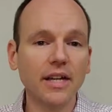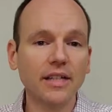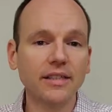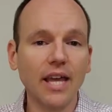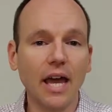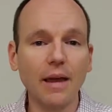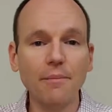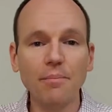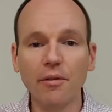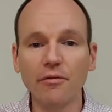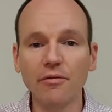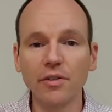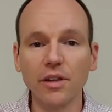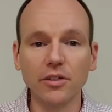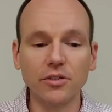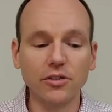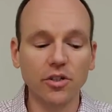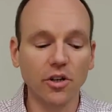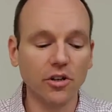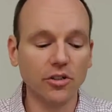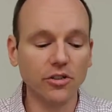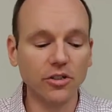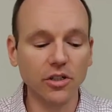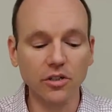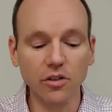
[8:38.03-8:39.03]
type of
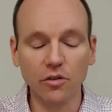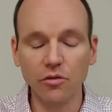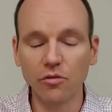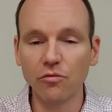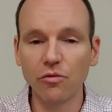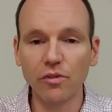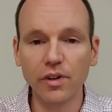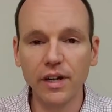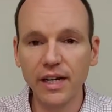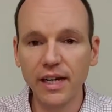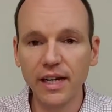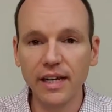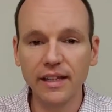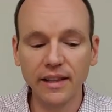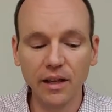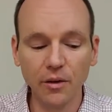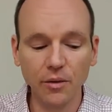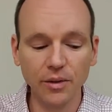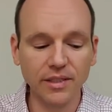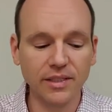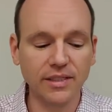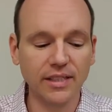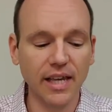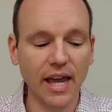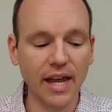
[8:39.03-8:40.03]
liturgical reading that
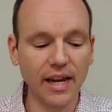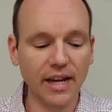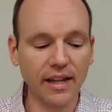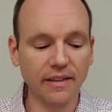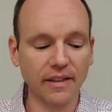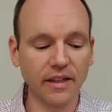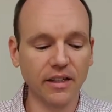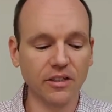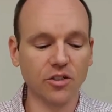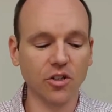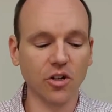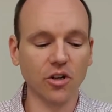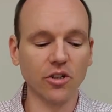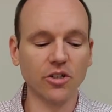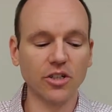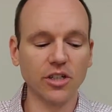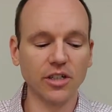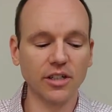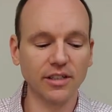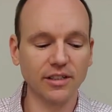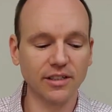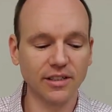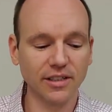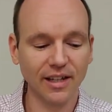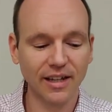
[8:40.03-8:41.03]
was said in the
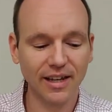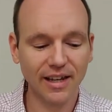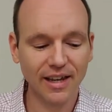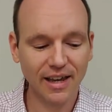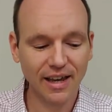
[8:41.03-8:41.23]
churches.